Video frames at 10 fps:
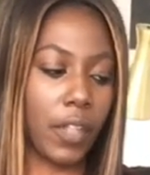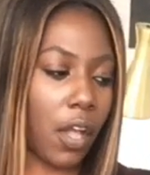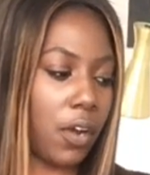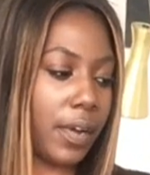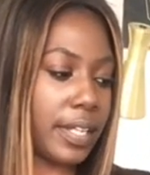
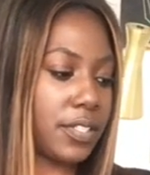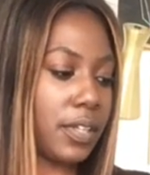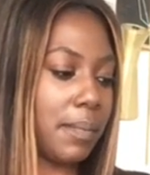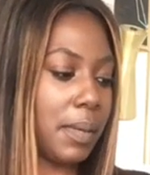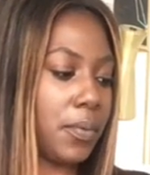All right, so
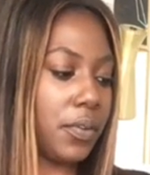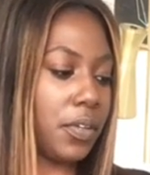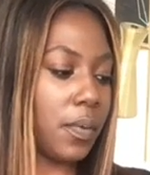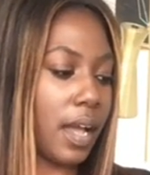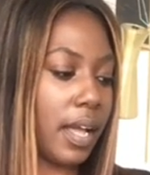let me pull you
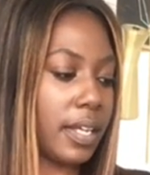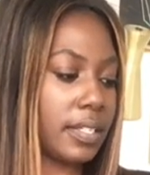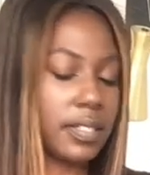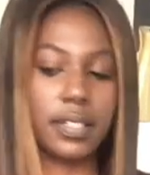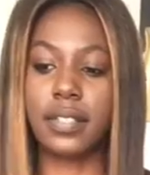
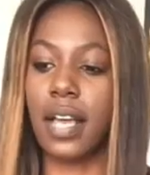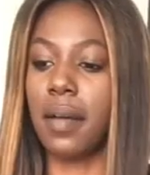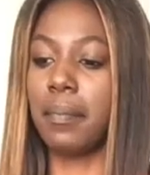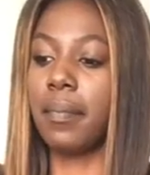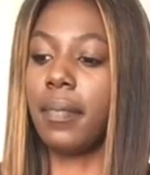guys
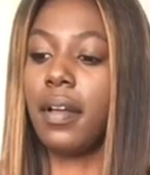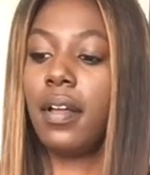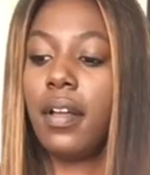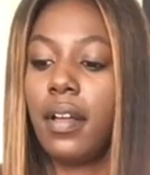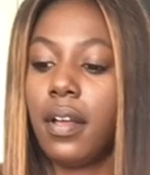some
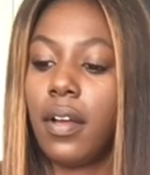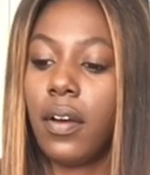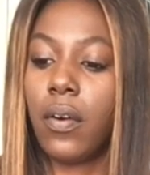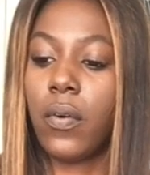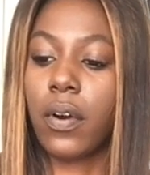
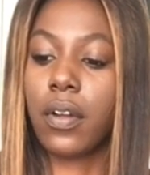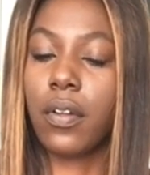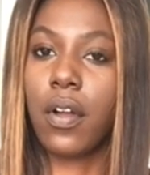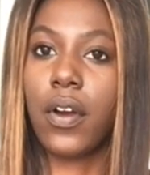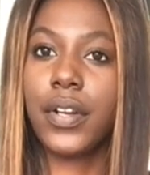oracle
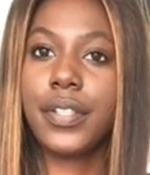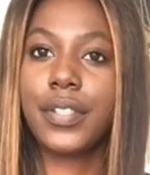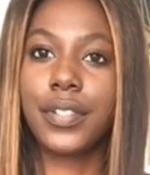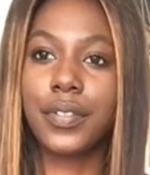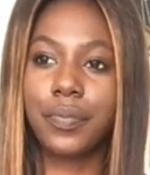
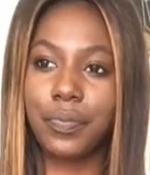cards.